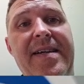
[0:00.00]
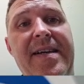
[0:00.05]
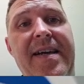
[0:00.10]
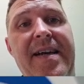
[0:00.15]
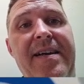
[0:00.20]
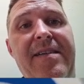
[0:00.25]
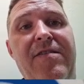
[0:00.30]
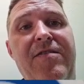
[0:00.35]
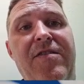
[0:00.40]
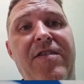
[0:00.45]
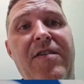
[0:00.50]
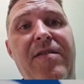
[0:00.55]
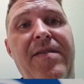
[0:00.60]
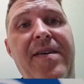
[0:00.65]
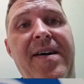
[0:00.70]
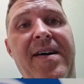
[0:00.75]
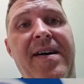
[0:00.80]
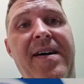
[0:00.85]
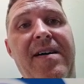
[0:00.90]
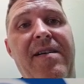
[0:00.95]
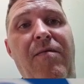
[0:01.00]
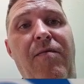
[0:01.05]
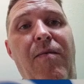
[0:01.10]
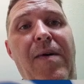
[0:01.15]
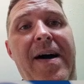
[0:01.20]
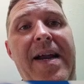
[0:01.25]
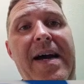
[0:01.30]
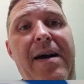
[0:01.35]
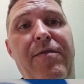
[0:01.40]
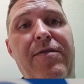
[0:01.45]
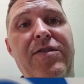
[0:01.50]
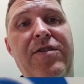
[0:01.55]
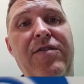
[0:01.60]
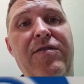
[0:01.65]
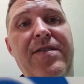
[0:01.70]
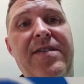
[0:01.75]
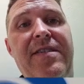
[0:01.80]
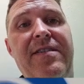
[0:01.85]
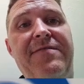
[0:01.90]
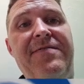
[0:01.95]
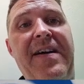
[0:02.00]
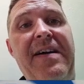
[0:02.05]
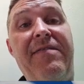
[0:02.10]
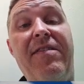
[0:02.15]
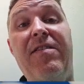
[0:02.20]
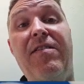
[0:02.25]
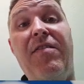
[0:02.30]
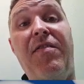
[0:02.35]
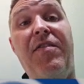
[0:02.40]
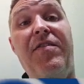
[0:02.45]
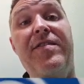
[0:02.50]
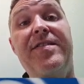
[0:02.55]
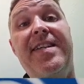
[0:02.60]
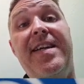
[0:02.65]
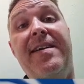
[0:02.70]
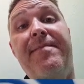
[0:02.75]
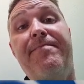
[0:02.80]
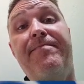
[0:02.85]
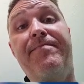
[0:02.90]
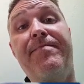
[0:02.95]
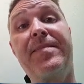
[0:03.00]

Energy uh, watt hours used is five hundred thirteen.